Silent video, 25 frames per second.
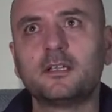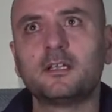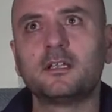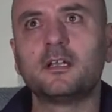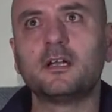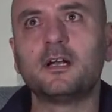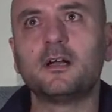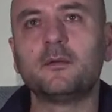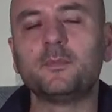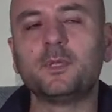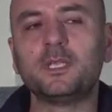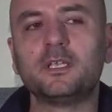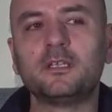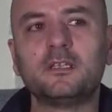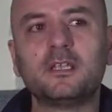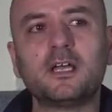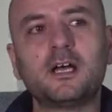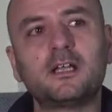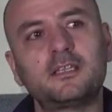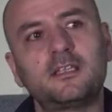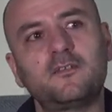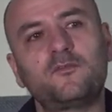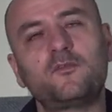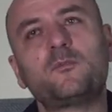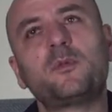I mean,
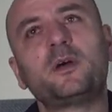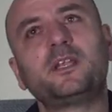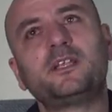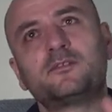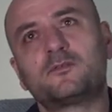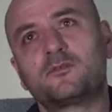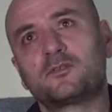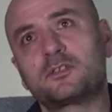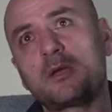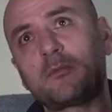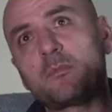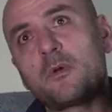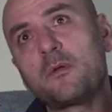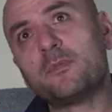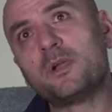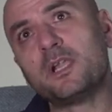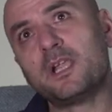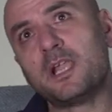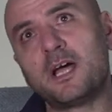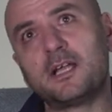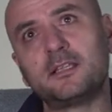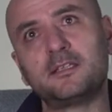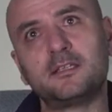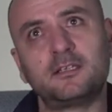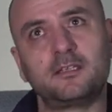not everybody is Osama bin
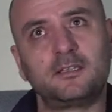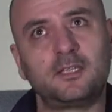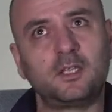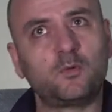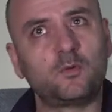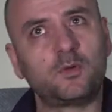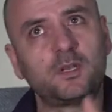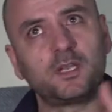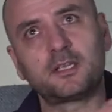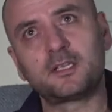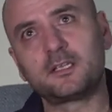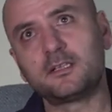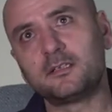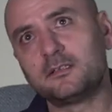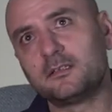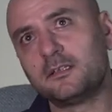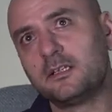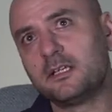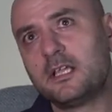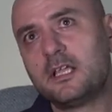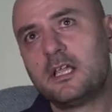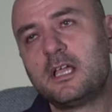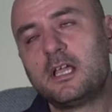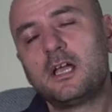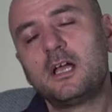Laden and they want to kill,
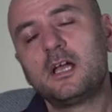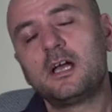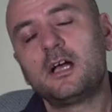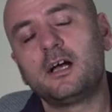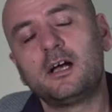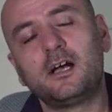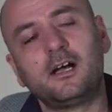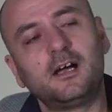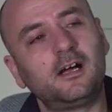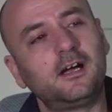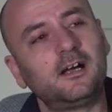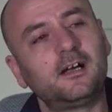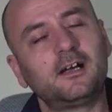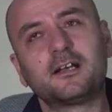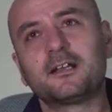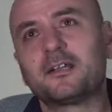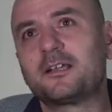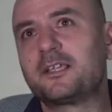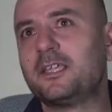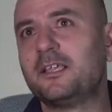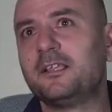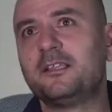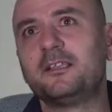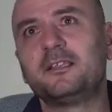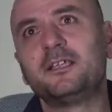uh,
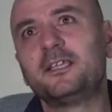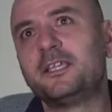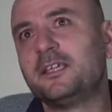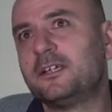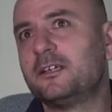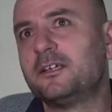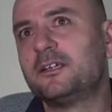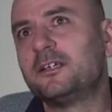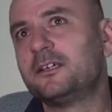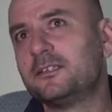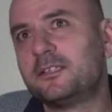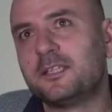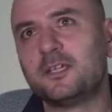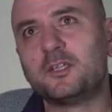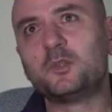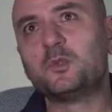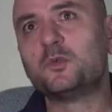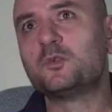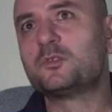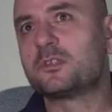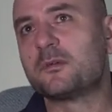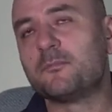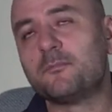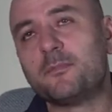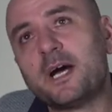kill here, here and there and do
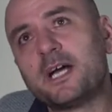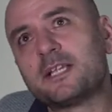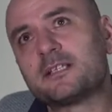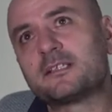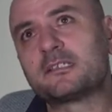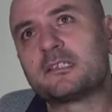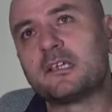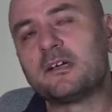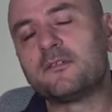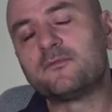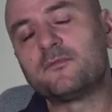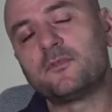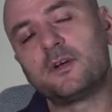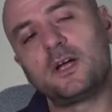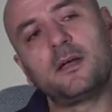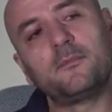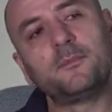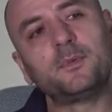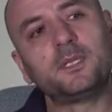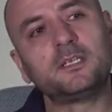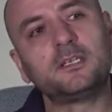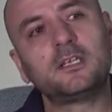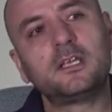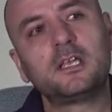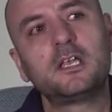some bad stuff. I
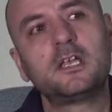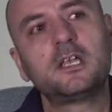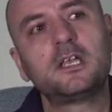mean,